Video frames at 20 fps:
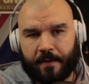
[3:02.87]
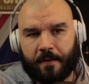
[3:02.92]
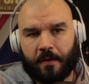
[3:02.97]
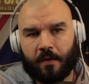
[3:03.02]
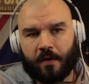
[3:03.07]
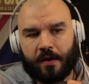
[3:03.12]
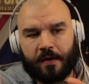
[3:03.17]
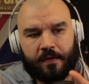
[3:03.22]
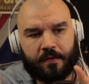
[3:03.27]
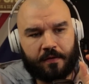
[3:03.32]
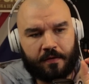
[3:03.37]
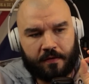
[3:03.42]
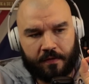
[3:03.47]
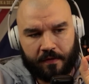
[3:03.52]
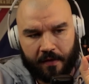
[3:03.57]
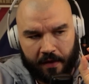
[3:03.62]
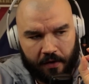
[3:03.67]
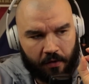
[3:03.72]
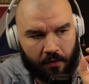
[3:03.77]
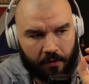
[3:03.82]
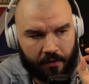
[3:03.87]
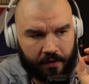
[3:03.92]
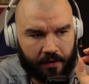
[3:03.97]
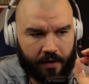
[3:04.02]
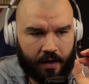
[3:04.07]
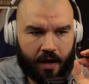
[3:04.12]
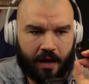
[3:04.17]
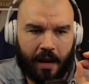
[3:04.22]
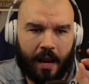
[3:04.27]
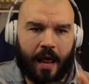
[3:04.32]
all right? They're not going to
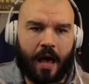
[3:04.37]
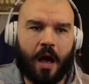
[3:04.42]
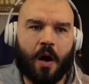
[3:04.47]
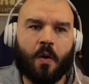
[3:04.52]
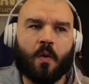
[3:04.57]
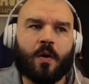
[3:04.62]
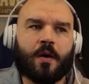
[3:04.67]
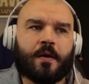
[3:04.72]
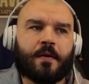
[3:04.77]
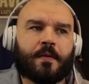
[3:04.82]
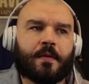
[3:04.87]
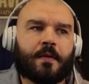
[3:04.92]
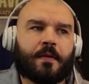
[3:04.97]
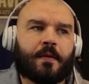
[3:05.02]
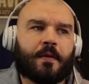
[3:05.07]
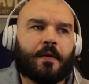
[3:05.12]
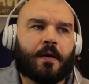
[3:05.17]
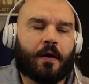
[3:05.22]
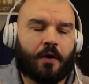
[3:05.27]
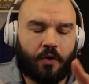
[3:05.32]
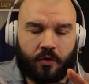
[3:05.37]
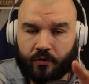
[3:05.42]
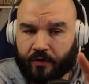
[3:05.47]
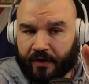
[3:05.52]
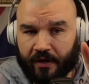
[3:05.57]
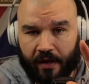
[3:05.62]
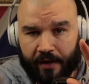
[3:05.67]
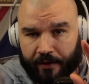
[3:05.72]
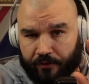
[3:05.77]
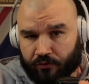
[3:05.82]
allow a
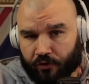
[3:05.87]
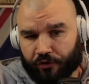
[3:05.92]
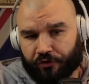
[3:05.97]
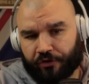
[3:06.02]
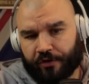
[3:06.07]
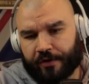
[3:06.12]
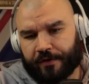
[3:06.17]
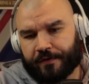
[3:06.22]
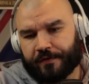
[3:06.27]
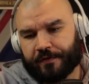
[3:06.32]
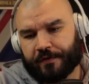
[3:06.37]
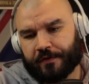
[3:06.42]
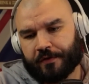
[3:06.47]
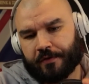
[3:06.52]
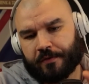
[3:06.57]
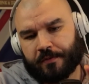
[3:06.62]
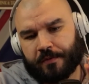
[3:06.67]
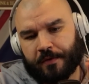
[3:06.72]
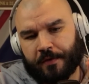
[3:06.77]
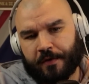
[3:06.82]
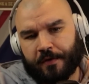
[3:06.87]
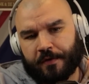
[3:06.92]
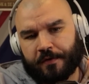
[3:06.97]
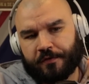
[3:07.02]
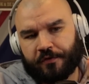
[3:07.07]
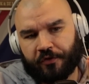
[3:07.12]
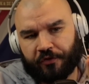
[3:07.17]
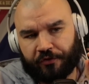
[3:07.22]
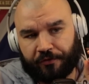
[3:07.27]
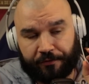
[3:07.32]
country like Russia to
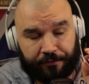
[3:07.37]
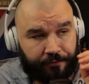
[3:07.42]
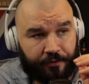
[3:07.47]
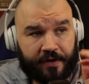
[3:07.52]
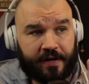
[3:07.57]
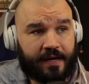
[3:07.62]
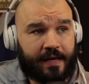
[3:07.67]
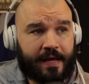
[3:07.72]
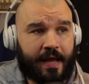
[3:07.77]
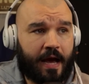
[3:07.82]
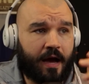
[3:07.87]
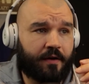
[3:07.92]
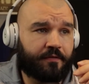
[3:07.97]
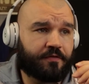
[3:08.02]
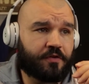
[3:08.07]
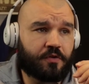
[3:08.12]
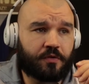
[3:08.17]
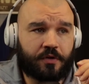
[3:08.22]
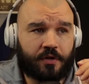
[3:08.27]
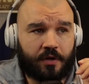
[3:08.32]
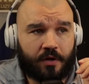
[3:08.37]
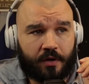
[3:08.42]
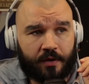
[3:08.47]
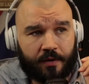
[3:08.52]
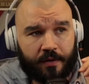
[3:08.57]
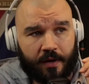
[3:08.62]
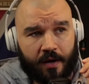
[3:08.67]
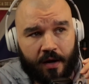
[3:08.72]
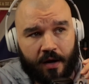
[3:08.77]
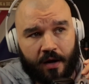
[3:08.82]
just freely have
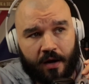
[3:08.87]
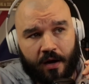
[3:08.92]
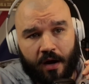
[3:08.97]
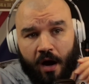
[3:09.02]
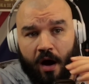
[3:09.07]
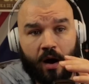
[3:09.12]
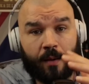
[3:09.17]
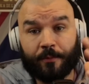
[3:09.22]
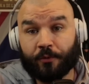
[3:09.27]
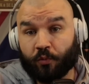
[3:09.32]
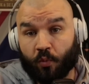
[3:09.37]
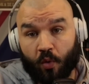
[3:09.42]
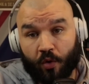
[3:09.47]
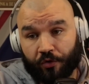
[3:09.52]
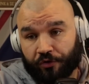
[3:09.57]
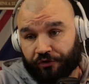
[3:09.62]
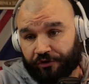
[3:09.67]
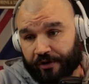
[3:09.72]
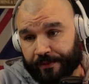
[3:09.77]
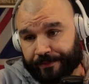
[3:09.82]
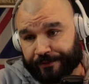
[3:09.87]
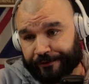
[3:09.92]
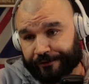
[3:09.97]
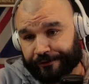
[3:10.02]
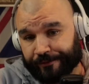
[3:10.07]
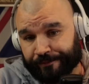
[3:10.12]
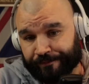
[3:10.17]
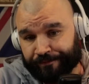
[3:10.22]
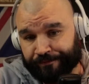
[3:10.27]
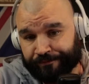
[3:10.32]
nuclear uh, armed
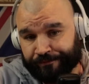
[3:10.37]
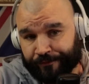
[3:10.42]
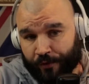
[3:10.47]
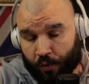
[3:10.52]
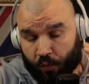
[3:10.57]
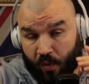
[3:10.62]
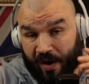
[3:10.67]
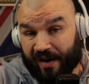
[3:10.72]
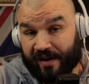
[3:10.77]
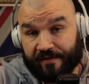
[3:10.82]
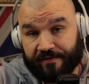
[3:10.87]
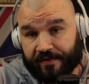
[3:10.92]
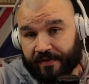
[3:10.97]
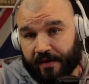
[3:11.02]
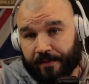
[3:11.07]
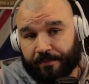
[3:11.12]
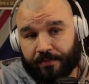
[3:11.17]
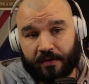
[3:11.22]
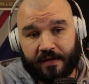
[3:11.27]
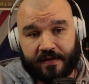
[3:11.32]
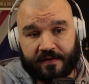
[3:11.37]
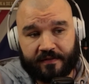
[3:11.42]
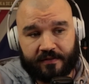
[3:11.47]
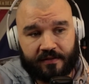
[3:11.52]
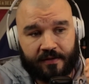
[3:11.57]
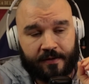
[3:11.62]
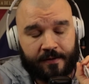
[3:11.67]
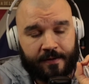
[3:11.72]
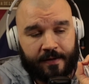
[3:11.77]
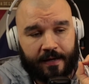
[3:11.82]
warships wherever they
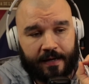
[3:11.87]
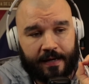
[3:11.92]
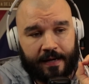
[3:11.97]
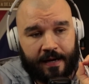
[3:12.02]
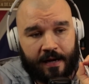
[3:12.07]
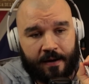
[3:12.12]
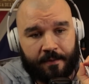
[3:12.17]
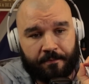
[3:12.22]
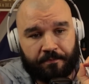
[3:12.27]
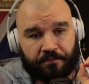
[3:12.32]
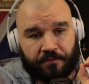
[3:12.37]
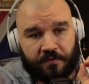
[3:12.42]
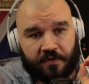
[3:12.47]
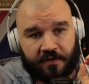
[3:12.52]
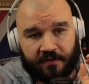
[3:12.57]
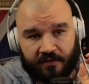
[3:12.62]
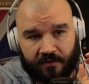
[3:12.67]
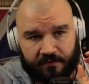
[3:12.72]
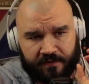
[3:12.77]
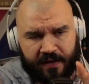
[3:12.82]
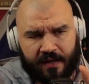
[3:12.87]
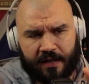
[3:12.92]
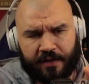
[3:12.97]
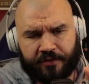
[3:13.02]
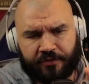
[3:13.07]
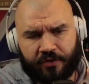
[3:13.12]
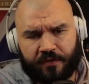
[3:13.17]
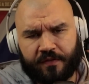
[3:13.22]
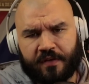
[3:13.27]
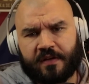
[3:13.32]
please. Um, the
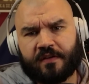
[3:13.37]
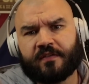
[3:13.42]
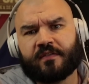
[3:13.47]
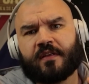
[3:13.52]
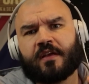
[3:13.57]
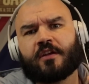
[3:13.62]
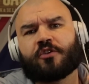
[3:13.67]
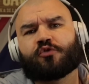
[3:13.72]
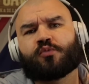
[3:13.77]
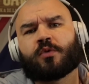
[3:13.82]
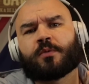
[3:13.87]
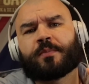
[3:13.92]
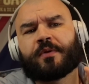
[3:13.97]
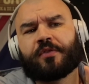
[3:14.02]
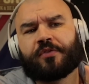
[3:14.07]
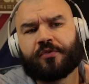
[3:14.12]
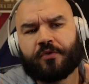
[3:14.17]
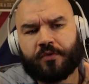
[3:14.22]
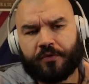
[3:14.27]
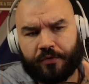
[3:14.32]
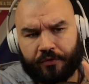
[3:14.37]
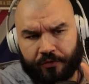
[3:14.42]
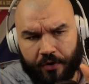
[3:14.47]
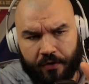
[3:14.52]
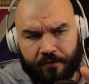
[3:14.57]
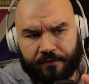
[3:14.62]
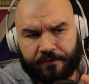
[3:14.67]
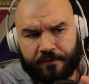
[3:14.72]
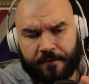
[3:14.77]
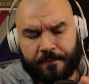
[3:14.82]
surveillance on these things will be through the
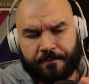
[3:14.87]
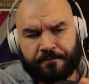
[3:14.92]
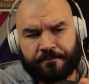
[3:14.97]
roof.